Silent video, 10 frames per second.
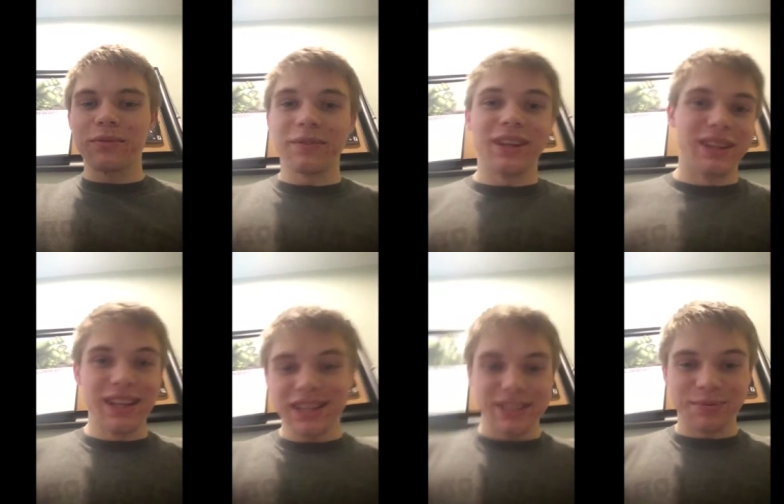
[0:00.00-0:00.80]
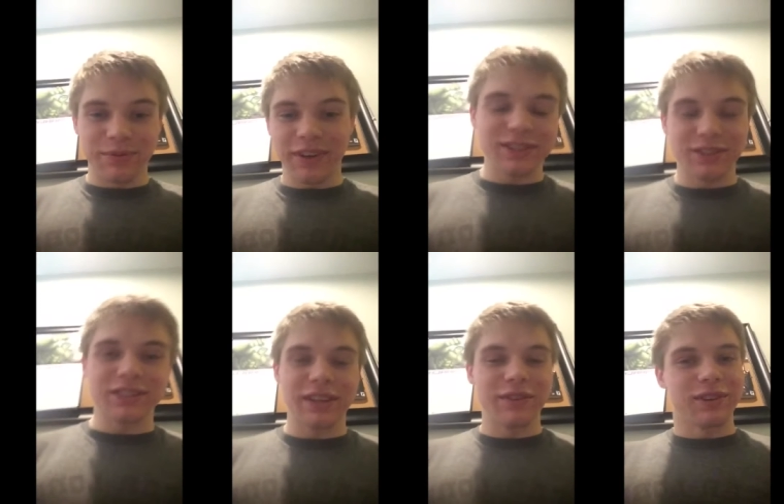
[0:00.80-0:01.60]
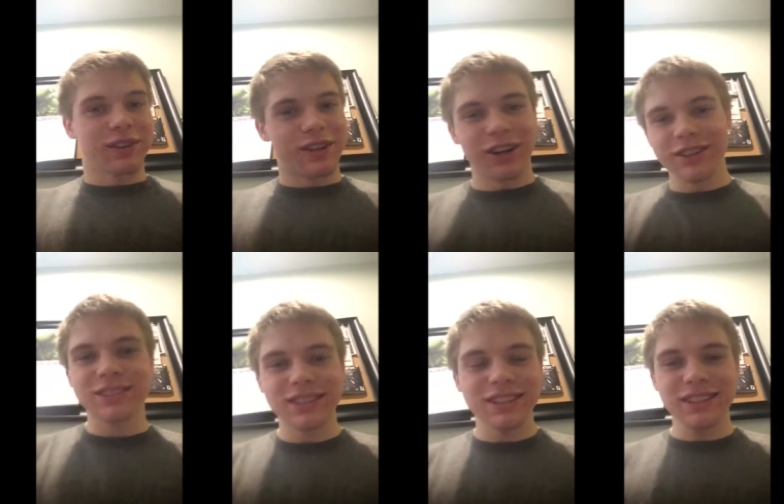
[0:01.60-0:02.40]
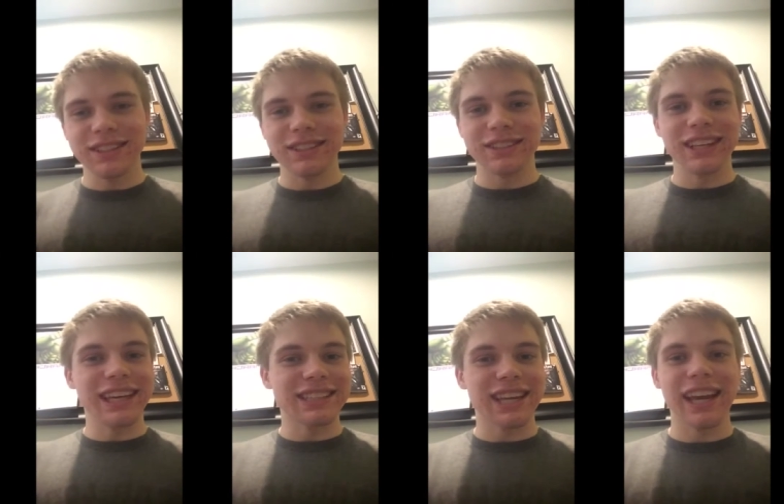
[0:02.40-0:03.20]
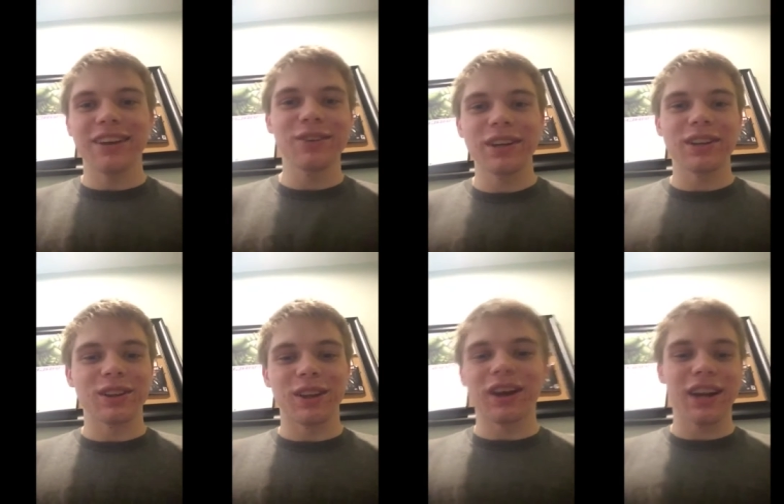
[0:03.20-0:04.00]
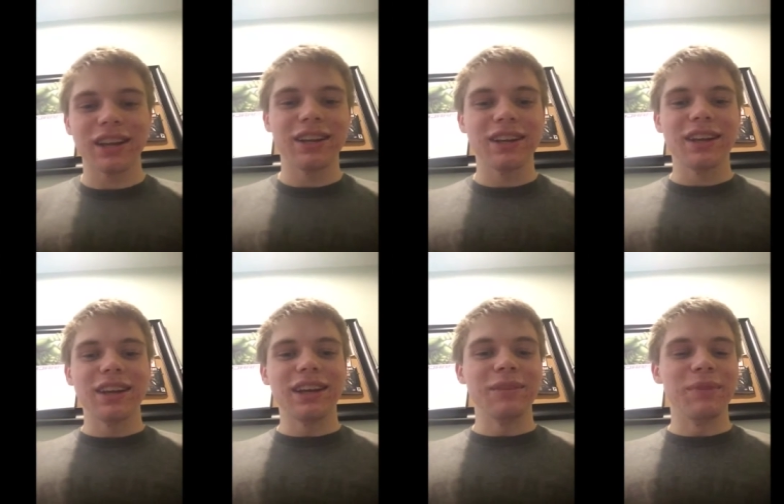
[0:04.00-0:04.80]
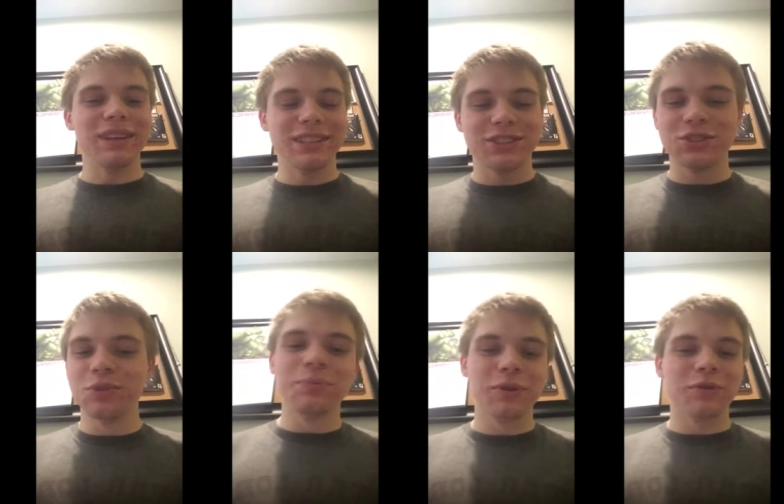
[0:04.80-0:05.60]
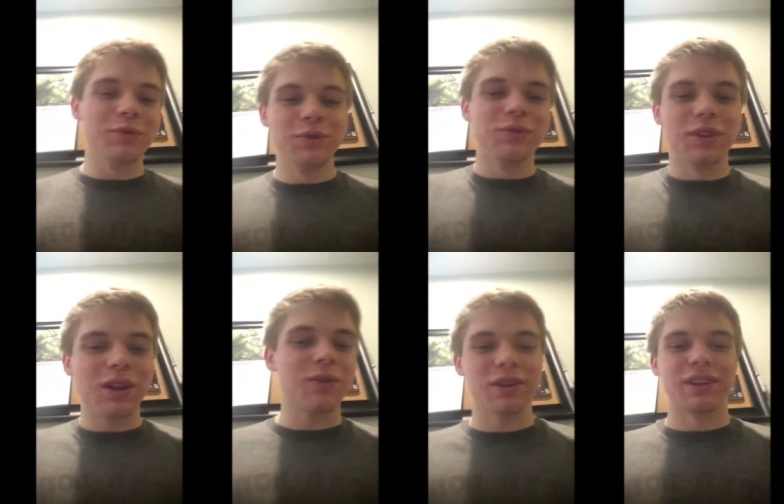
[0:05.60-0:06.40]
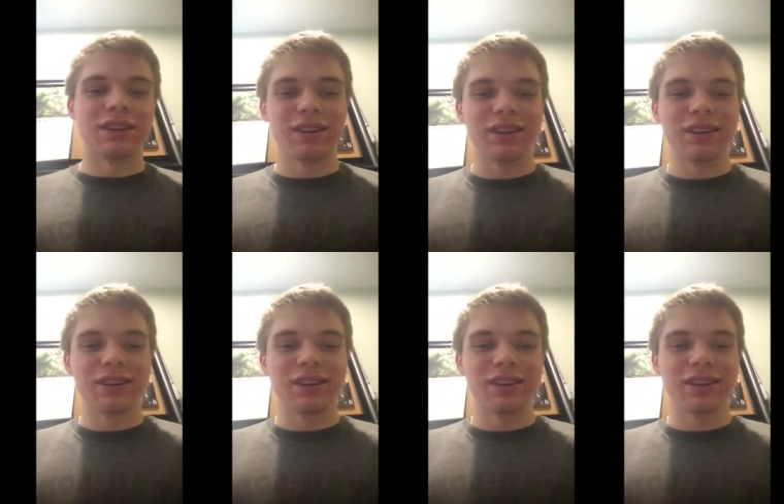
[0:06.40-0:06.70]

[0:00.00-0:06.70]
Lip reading: In this, Professor Xavier curses, he gets angry a lot, and he's super rude to Logan.